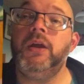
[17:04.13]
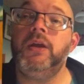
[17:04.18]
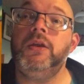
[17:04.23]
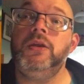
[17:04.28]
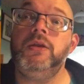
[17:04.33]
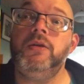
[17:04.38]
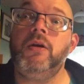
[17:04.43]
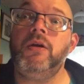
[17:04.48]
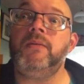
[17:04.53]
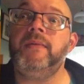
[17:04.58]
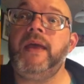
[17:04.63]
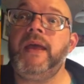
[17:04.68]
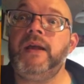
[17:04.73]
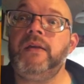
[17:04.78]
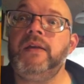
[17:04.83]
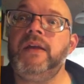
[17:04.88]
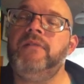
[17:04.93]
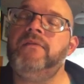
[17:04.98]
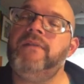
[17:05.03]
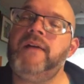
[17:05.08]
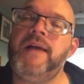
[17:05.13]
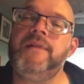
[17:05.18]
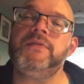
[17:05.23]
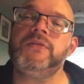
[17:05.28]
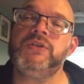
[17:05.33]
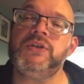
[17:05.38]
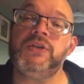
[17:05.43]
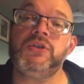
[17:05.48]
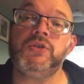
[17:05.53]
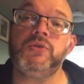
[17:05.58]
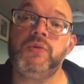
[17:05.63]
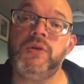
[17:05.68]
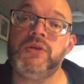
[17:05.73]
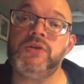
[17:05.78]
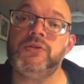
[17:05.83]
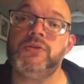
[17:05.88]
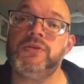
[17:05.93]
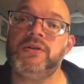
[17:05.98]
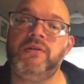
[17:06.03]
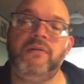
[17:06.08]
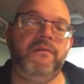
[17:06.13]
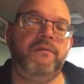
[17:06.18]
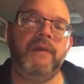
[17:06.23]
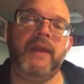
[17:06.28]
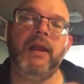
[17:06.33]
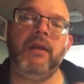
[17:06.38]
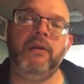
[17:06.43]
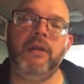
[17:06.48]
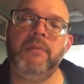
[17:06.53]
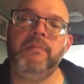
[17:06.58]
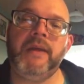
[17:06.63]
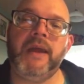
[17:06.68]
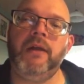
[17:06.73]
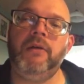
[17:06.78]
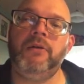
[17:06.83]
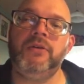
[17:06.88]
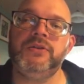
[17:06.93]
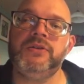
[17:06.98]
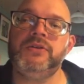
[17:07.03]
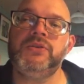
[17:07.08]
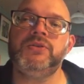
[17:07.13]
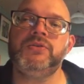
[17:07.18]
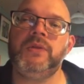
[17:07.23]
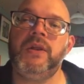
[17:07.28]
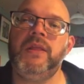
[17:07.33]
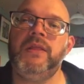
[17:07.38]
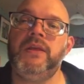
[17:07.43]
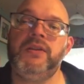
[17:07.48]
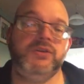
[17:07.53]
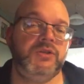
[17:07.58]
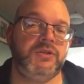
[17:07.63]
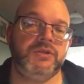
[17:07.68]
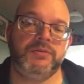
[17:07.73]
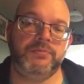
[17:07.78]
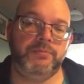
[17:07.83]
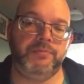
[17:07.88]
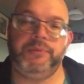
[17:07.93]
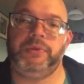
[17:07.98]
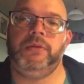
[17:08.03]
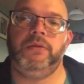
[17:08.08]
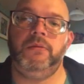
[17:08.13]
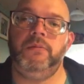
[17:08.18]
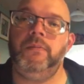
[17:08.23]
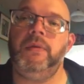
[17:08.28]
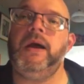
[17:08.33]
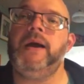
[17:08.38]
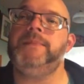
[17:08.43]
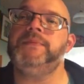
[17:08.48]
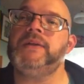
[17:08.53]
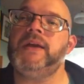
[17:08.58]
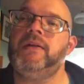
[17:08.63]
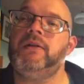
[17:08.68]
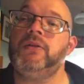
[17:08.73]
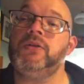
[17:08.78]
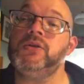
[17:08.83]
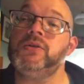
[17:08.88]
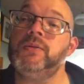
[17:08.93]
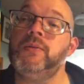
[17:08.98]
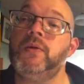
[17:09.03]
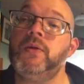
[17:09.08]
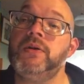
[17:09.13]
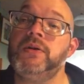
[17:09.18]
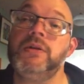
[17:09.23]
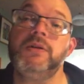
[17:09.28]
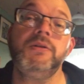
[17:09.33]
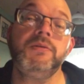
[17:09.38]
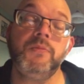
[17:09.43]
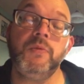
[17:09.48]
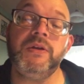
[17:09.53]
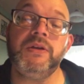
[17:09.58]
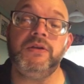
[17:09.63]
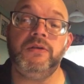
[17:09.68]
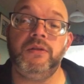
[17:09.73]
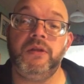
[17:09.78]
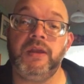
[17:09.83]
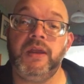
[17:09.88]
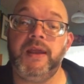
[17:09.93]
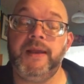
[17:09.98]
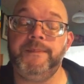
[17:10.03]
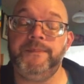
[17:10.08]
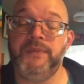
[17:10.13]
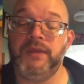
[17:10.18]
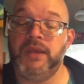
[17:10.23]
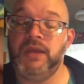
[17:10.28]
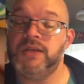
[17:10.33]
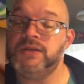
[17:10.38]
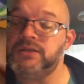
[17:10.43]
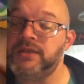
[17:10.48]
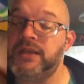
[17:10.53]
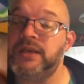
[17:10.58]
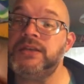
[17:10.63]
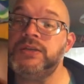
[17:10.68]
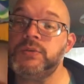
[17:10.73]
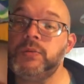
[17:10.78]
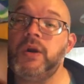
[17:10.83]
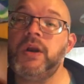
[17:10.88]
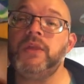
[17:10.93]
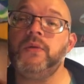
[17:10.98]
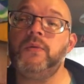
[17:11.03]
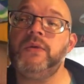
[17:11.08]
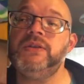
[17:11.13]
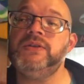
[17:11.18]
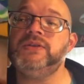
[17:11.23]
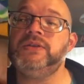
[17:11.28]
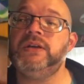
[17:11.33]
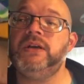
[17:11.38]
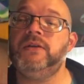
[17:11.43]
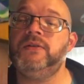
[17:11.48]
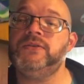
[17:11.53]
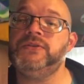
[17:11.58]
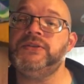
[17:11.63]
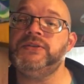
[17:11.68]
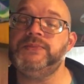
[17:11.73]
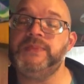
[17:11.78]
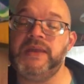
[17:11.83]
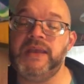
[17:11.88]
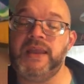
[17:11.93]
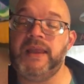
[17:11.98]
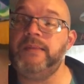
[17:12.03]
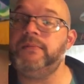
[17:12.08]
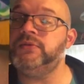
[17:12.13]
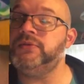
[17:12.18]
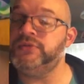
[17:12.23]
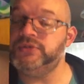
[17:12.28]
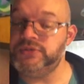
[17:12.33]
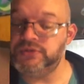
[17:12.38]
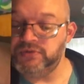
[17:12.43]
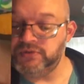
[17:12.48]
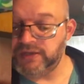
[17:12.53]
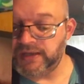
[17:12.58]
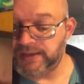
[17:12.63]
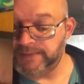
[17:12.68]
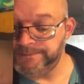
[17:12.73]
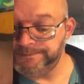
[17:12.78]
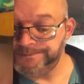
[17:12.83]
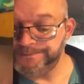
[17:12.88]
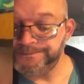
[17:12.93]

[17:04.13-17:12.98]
You automatically have 5 or 6 creatures of varying powers and strength that just popped out onto the board. It could win you the game. So that is one of the win scenarios, is being able to do that.